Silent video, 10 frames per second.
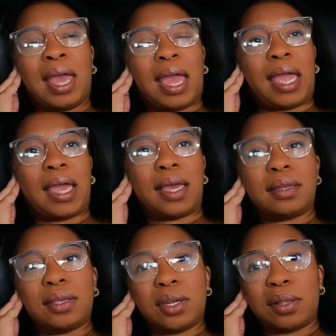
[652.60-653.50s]

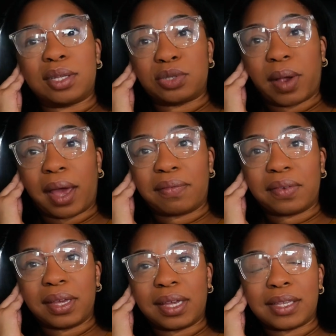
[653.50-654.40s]
and you know, the
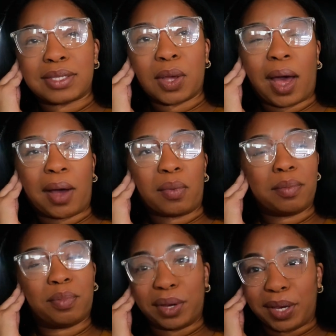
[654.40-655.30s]
traffic. And so I will
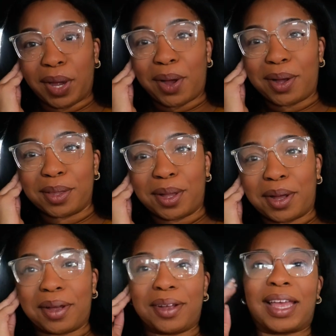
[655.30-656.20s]
bring y'all
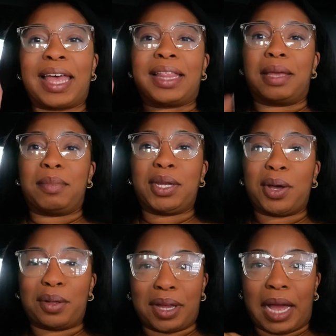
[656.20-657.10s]
along. Let me
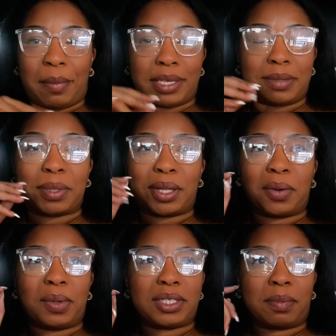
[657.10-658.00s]
know in the comments below
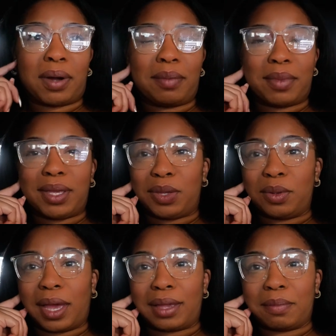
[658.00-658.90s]
which apartment you
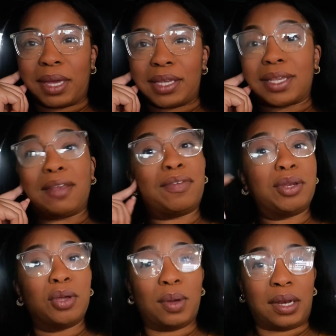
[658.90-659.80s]
like best, and if you
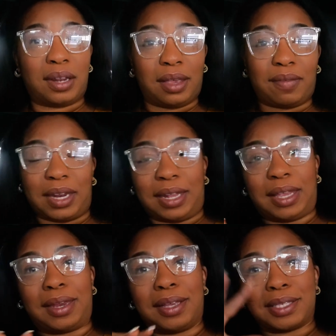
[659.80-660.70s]
do live in
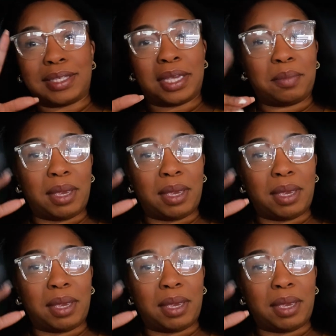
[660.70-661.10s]
Atlanta, tell me